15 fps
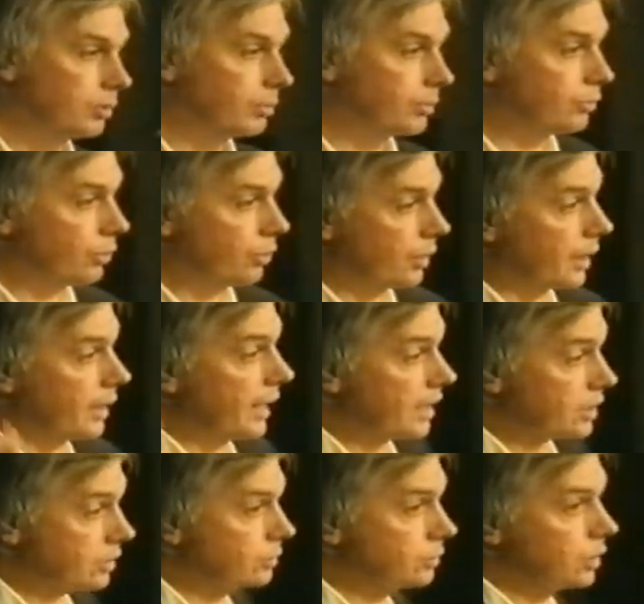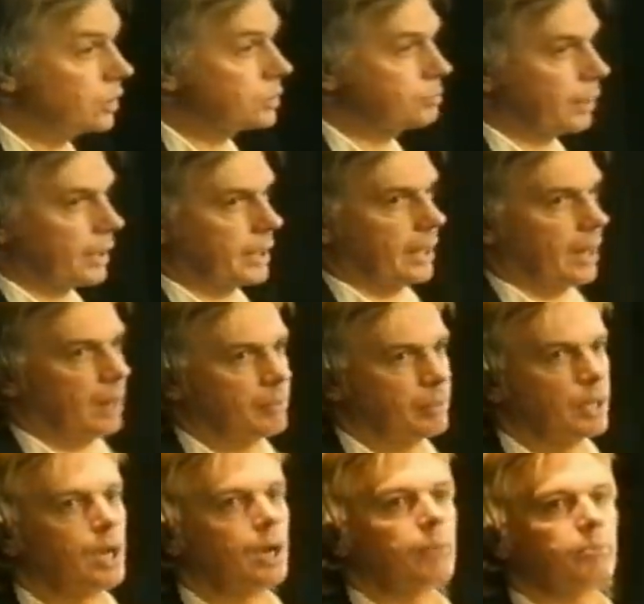before the national news pick it up.
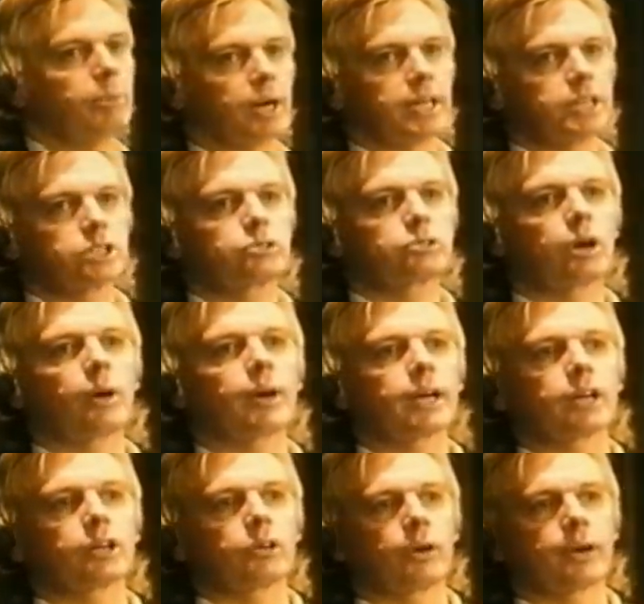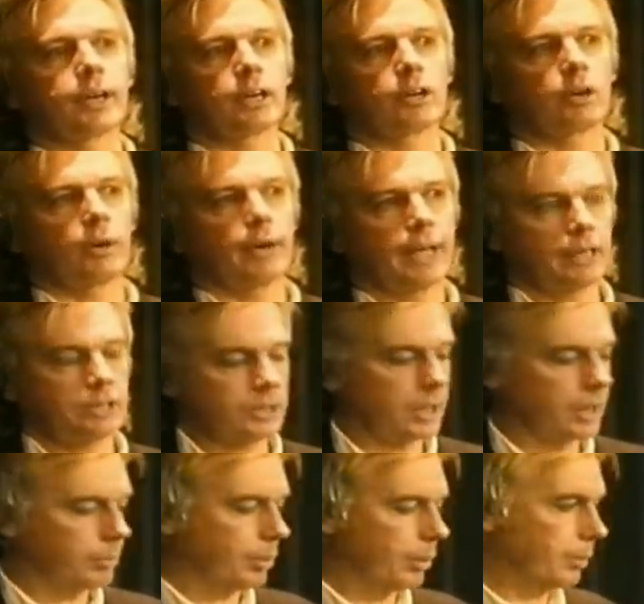But it's growing and growing and growing outside
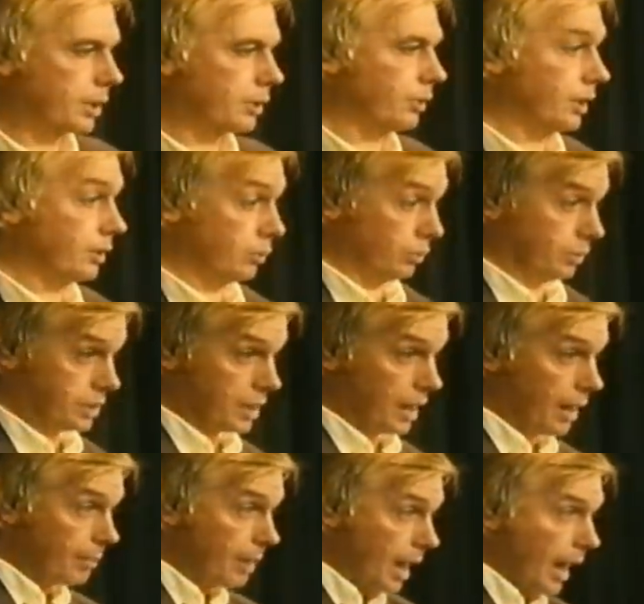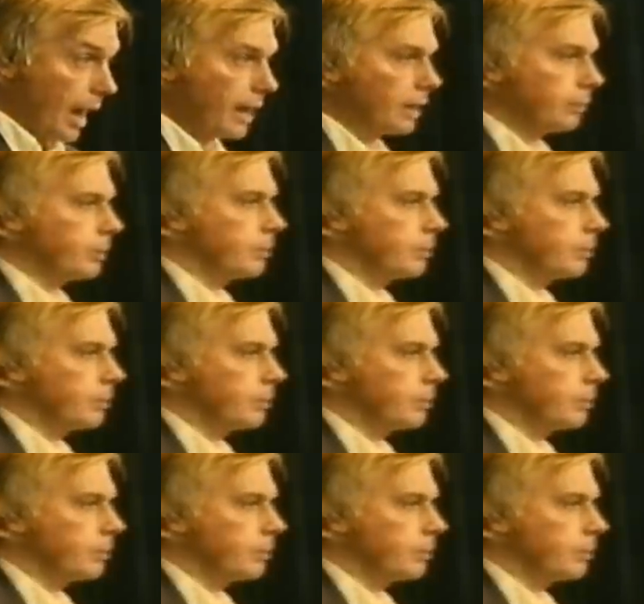the public arena all the time, and there'll be